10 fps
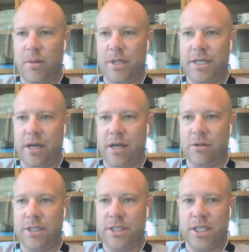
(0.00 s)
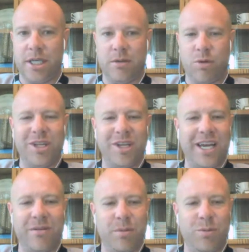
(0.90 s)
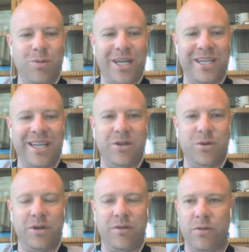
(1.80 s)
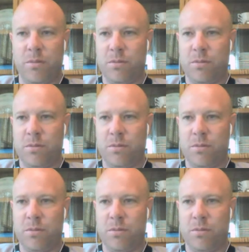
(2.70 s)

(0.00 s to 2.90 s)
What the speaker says: All right, I'm gonna download this again. I can't remember where I downloaded it.